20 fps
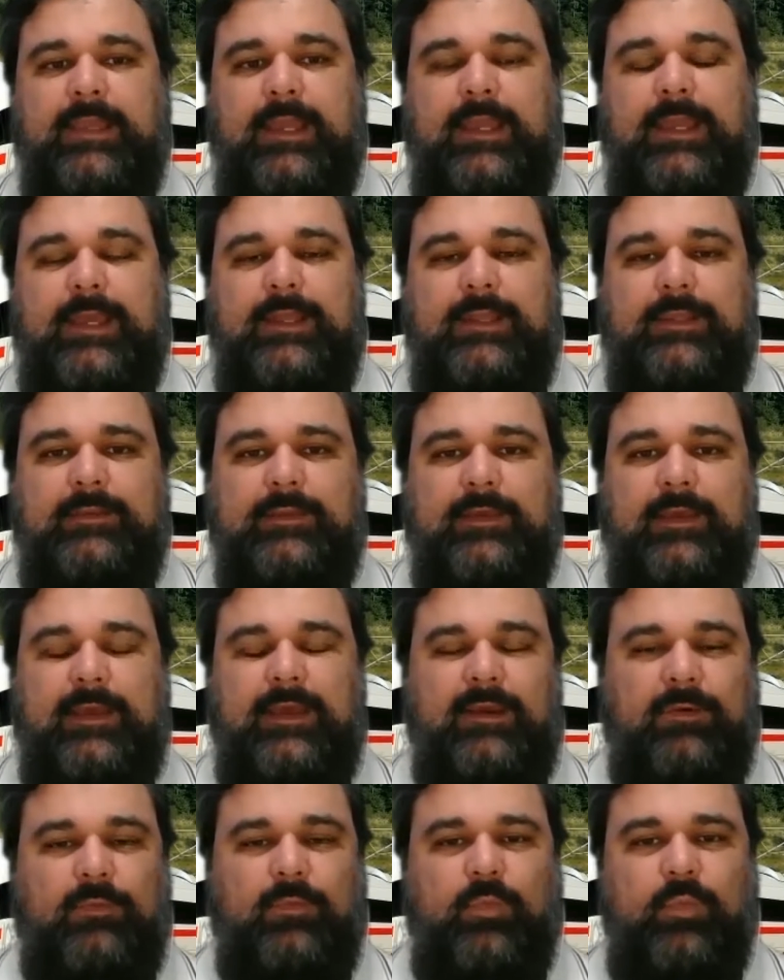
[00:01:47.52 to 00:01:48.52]
And
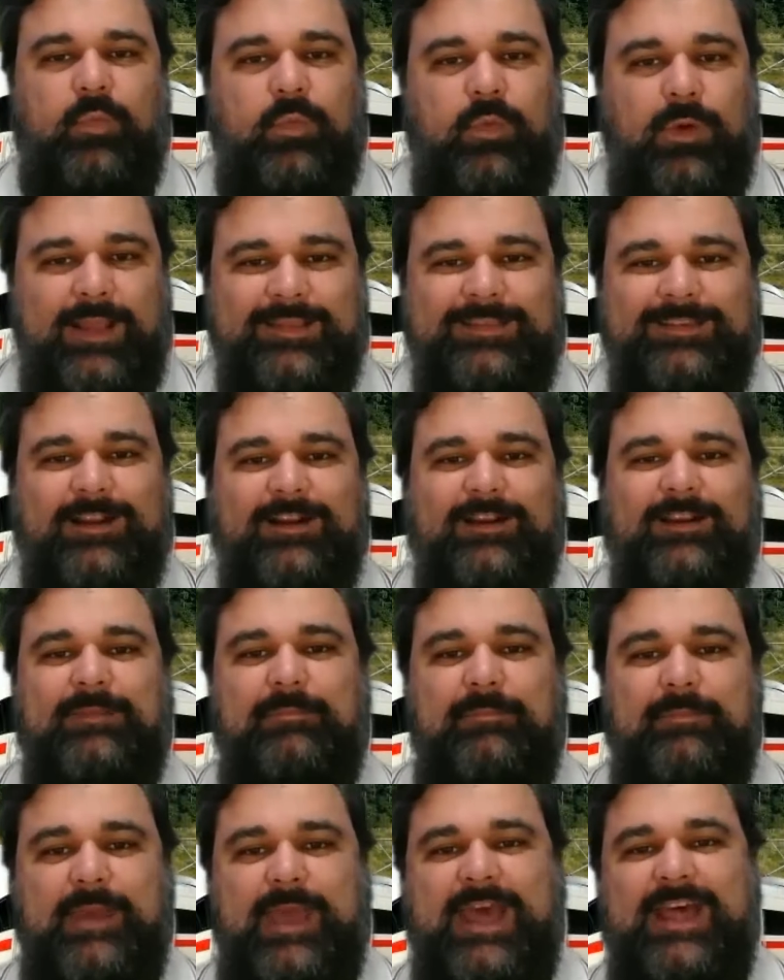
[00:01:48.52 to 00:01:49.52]
what are the
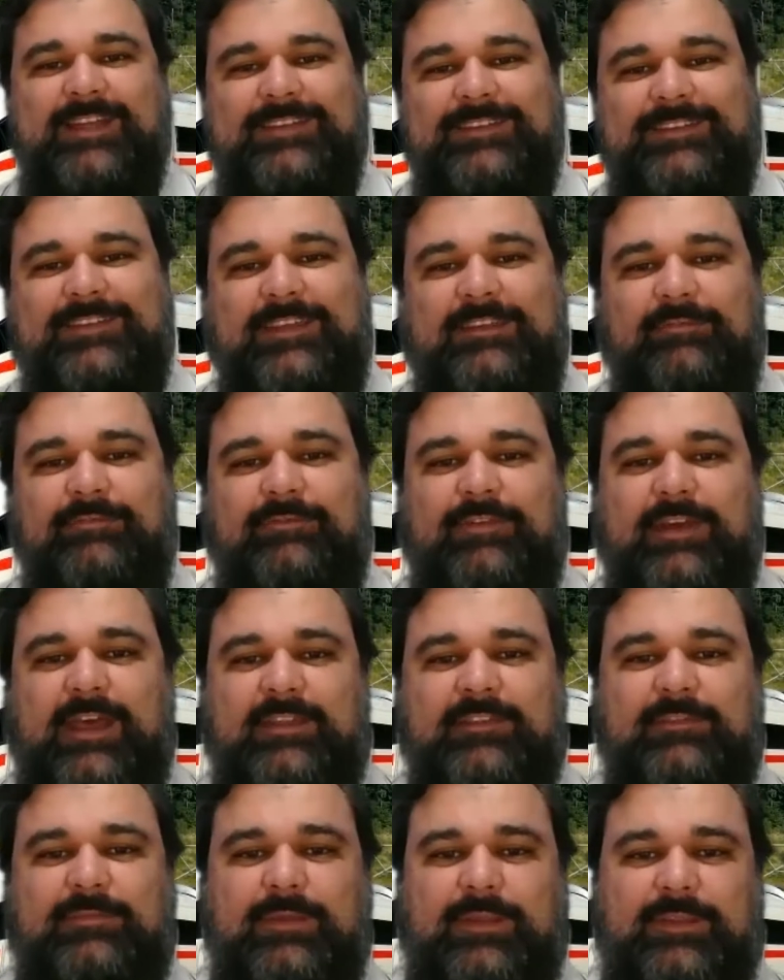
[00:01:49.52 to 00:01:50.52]
best
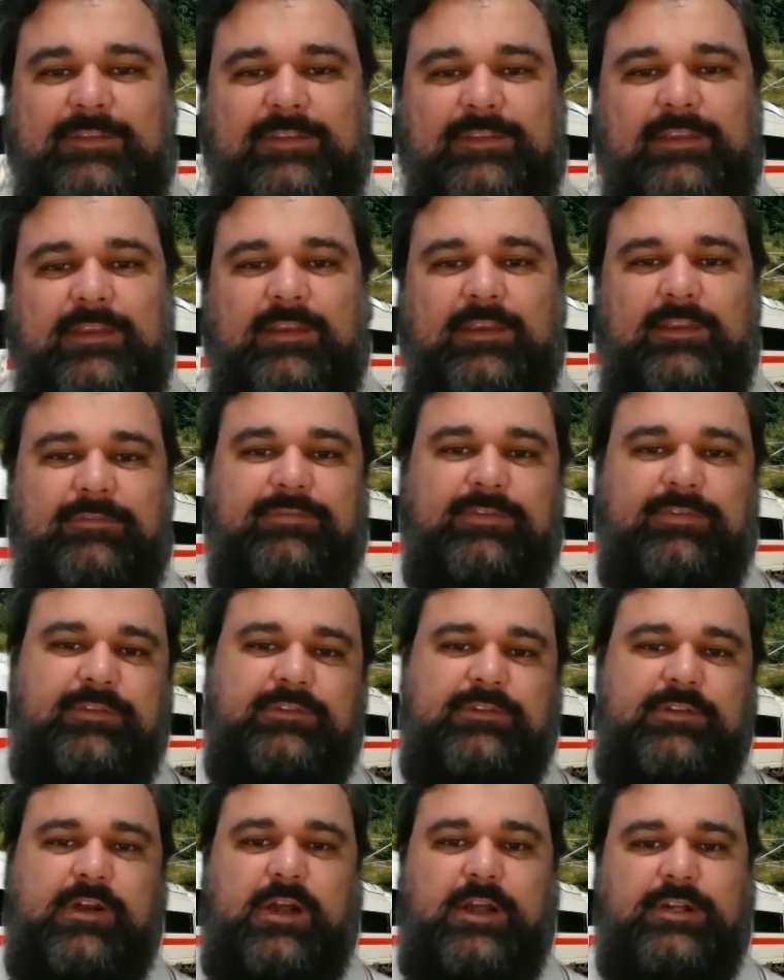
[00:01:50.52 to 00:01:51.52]
investments in
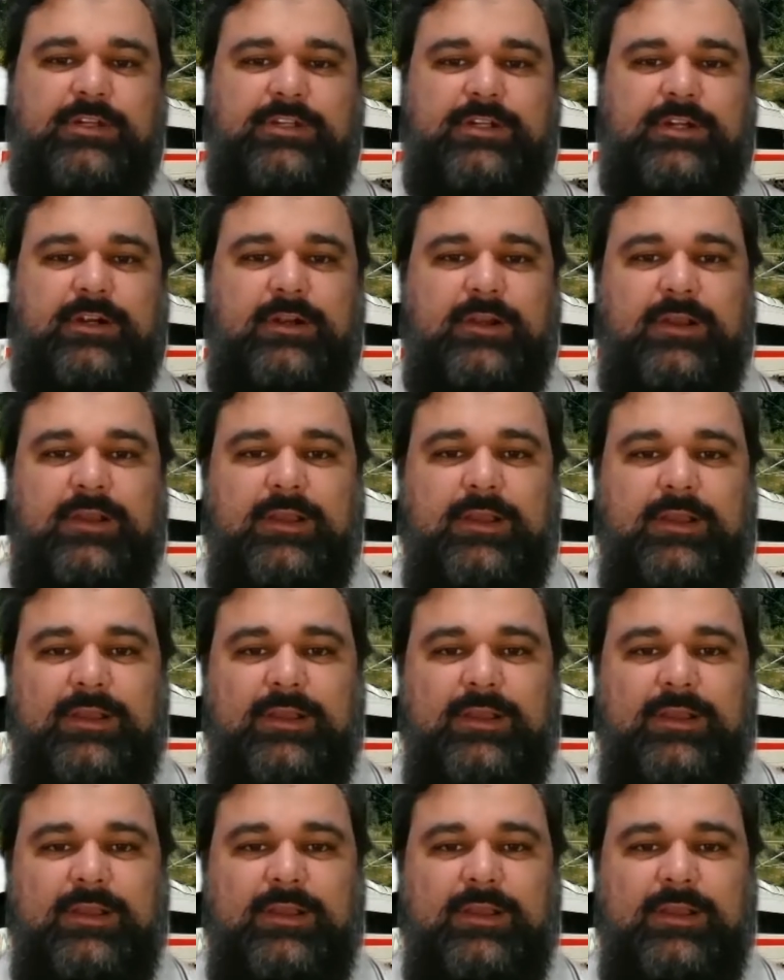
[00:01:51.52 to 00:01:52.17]
infrastructure?